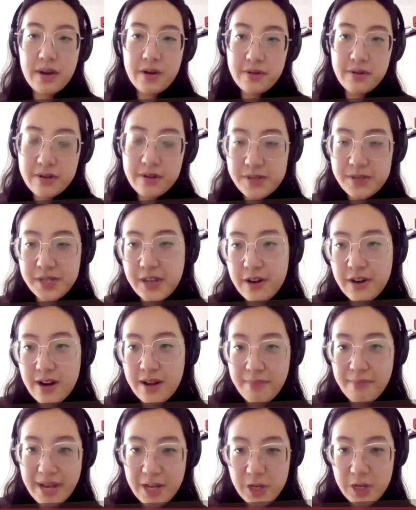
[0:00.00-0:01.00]
working on my own
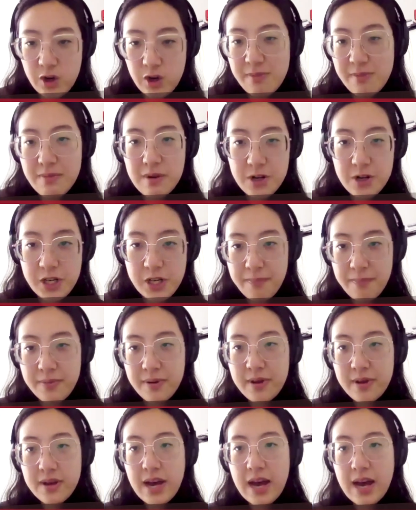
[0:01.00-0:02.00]
newsletter and Patreon
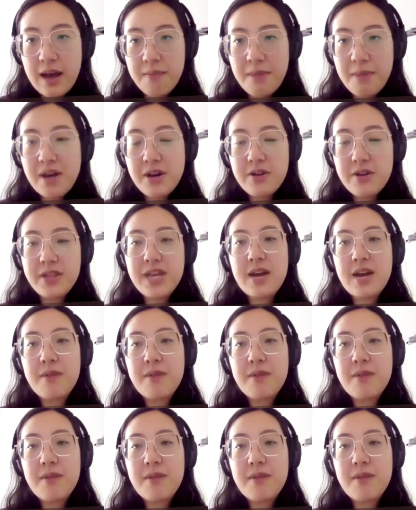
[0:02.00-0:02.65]
membership um,